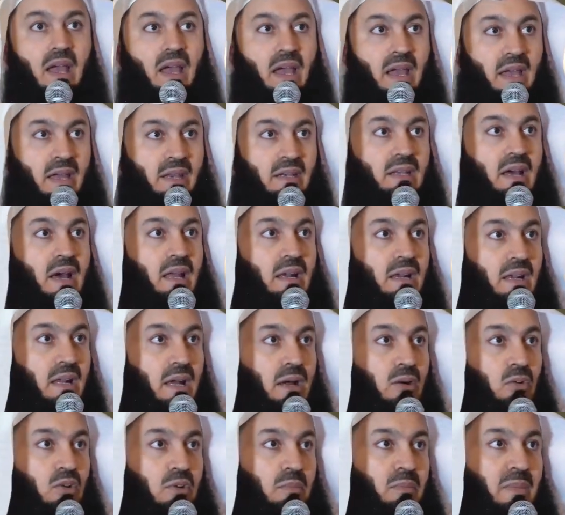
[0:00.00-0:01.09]
And Allah
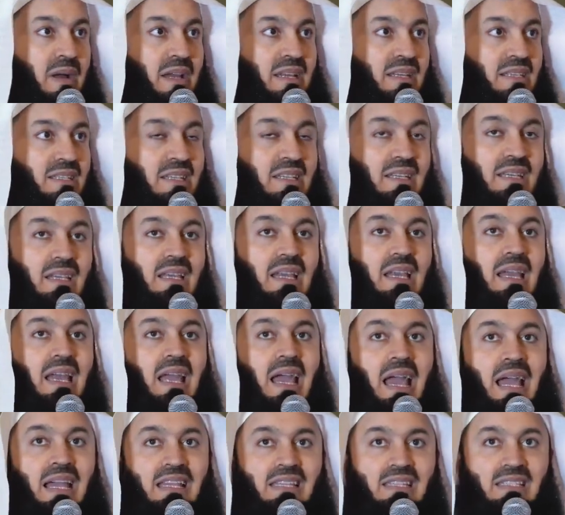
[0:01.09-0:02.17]
Almighty
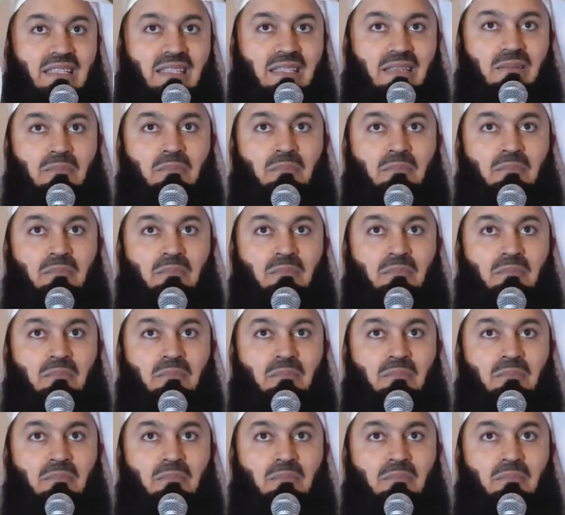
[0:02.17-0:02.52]
has